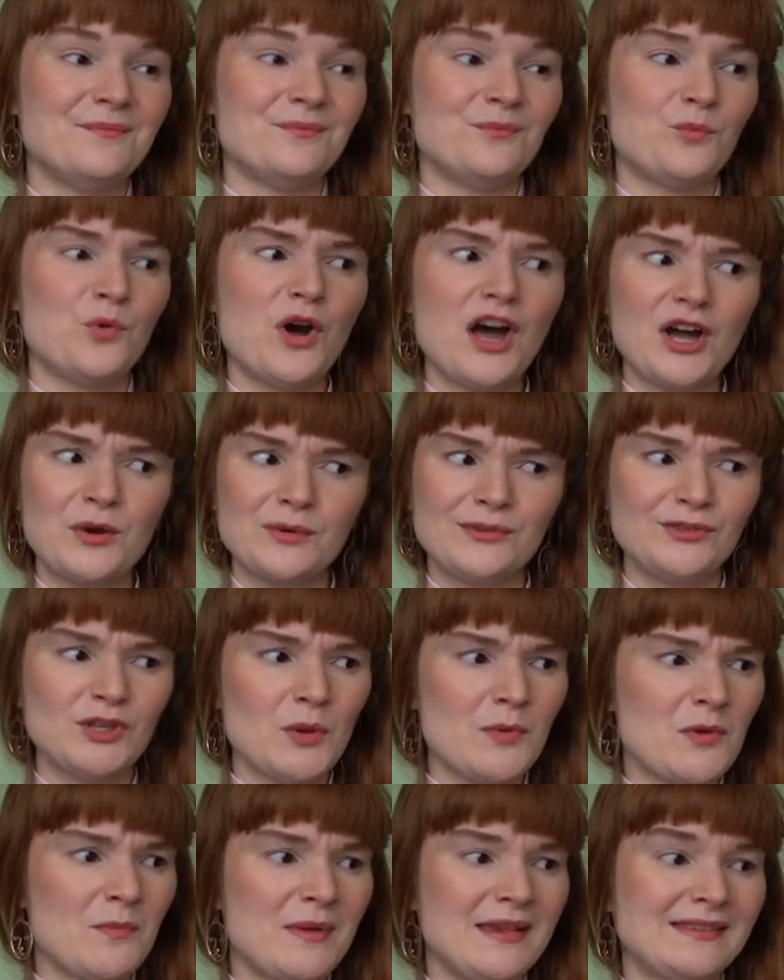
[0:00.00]
work was
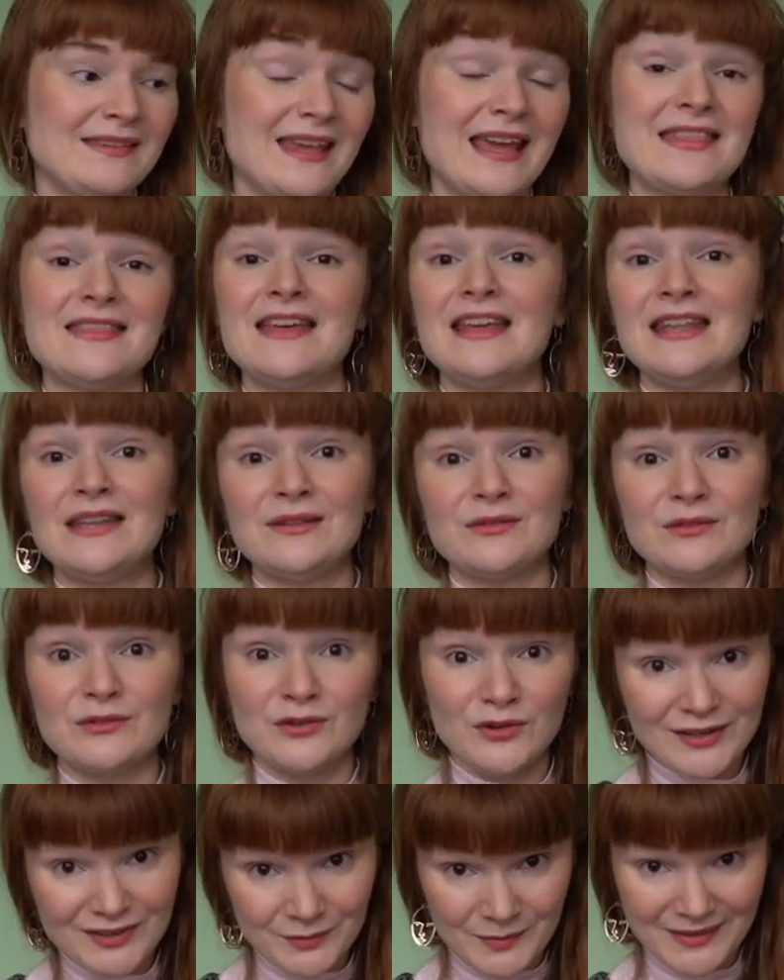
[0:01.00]
super busy, and then
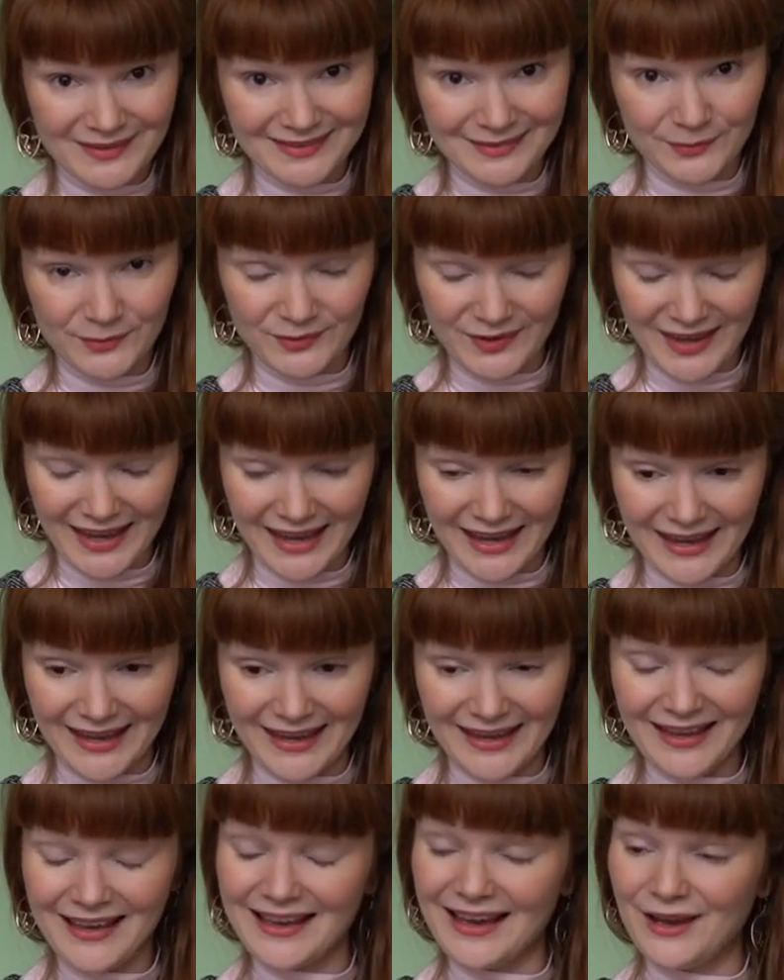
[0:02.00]
Christmas was
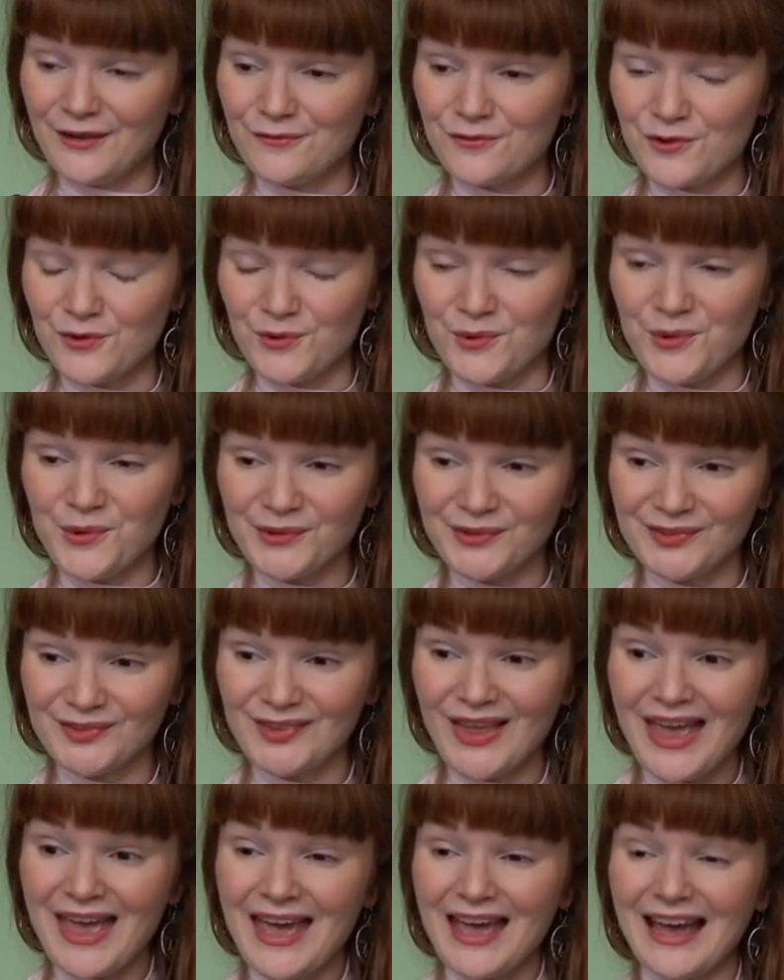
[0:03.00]
here, of course,
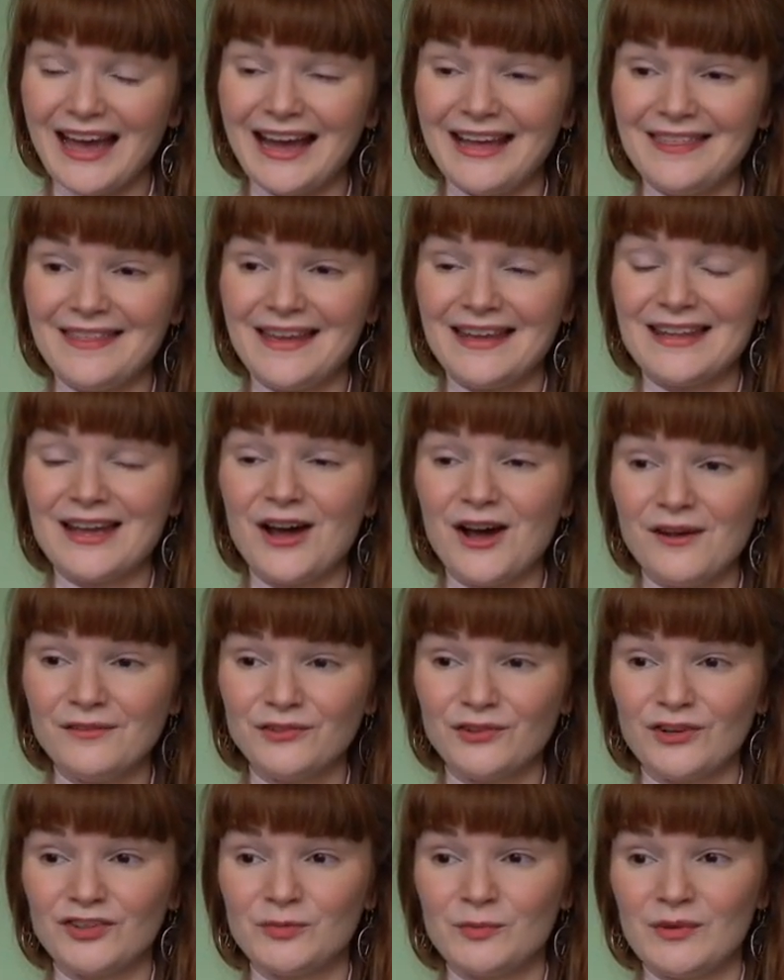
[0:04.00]
and then
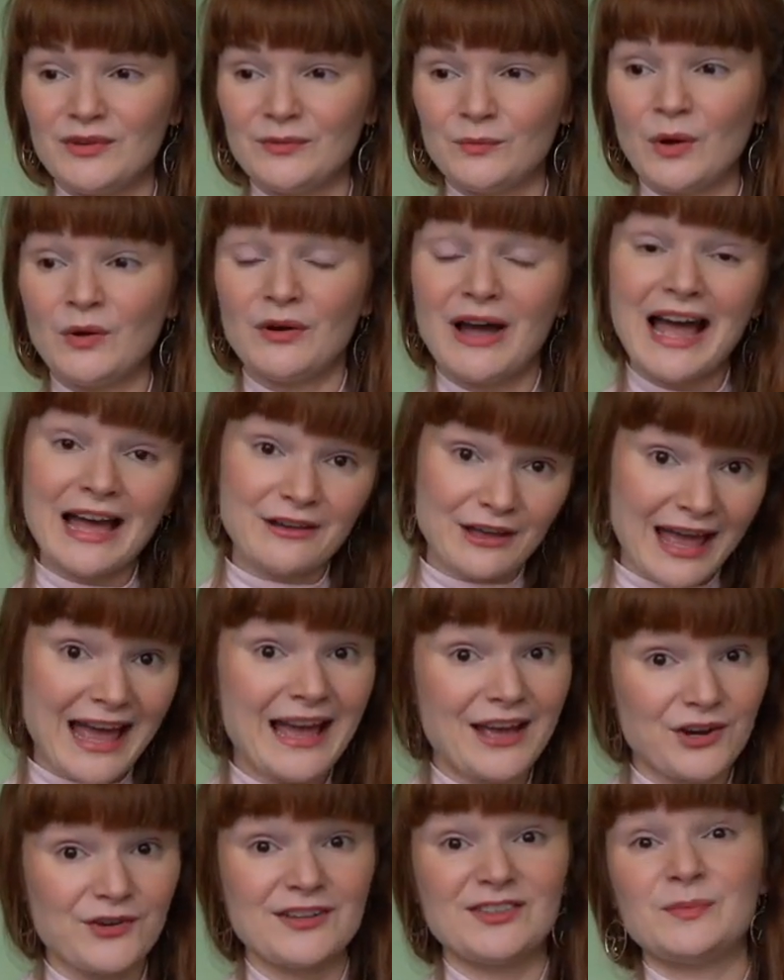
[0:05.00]
after Christmas, well,
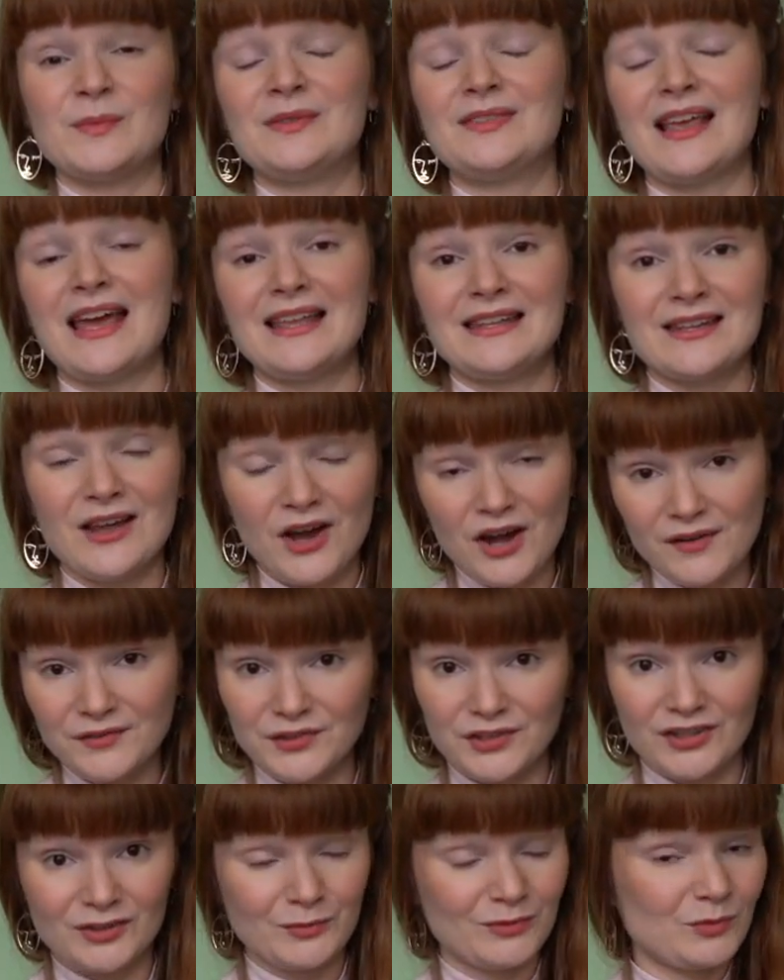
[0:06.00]
at Christmas and
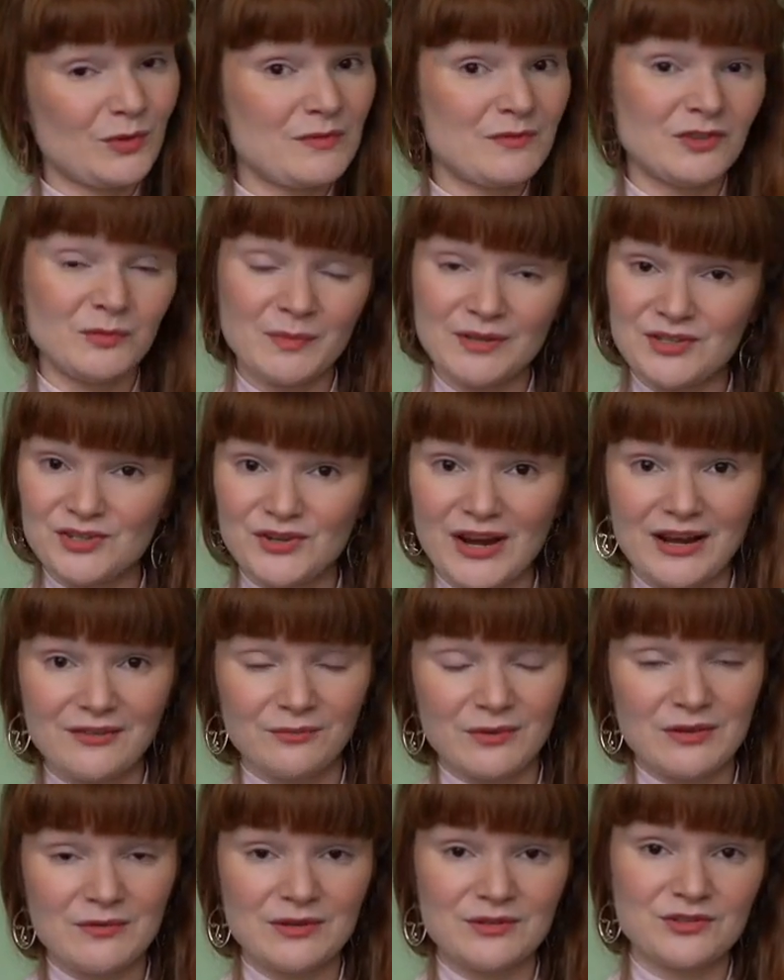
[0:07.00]
after Christmas, we've just been
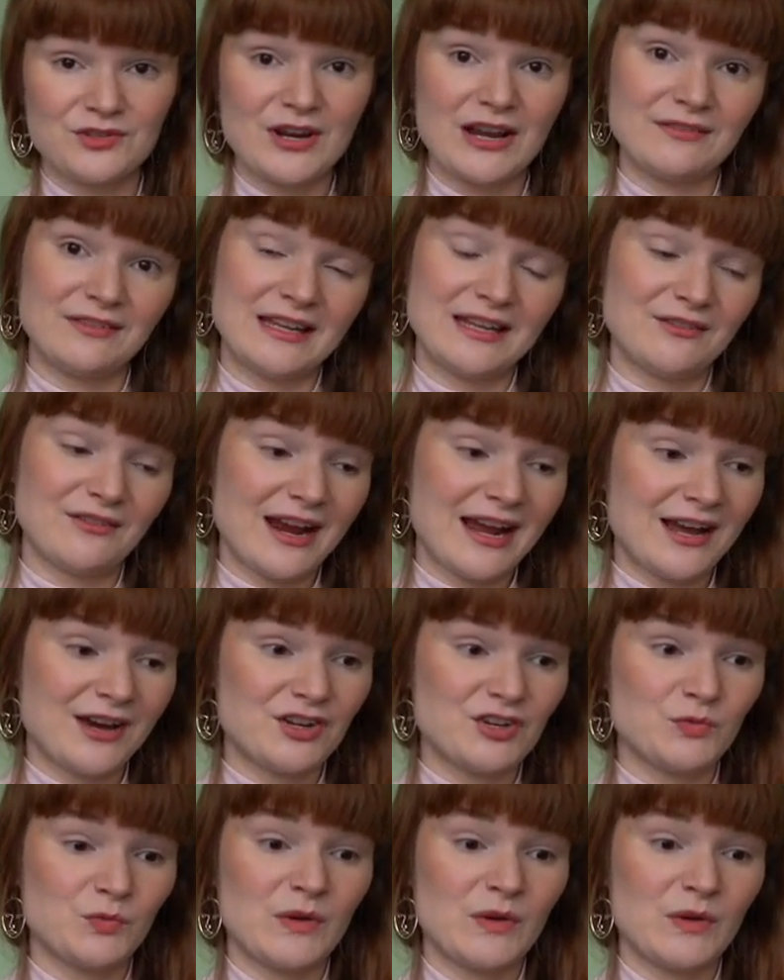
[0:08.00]
we were travelling around.